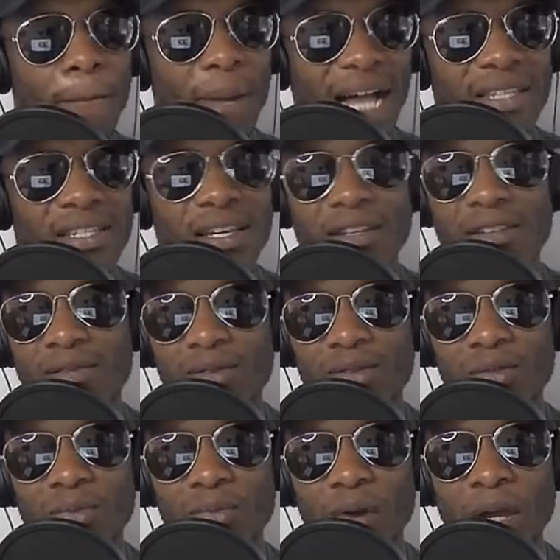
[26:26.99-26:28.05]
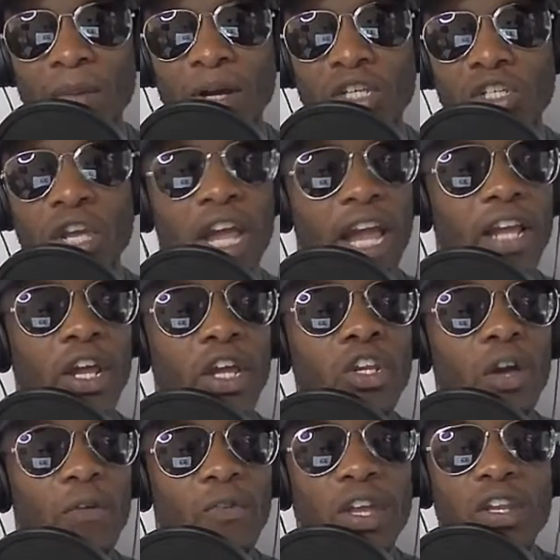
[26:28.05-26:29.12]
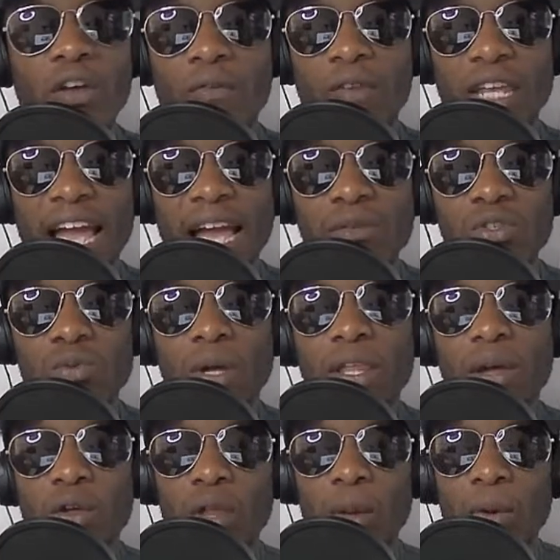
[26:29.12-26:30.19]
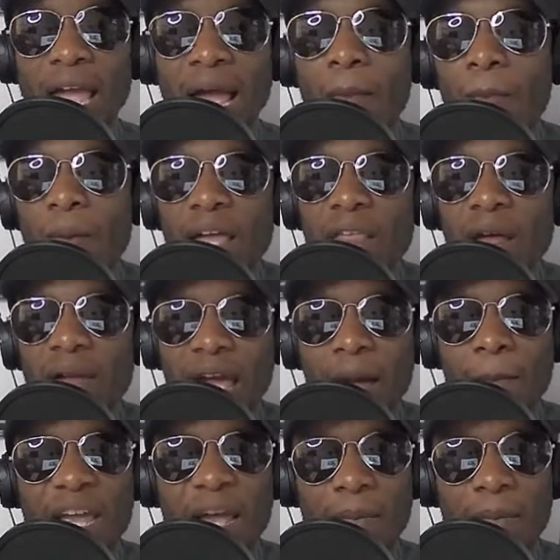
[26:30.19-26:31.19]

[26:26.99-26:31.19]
battered pretty much enough of the games as well. They'll get beat up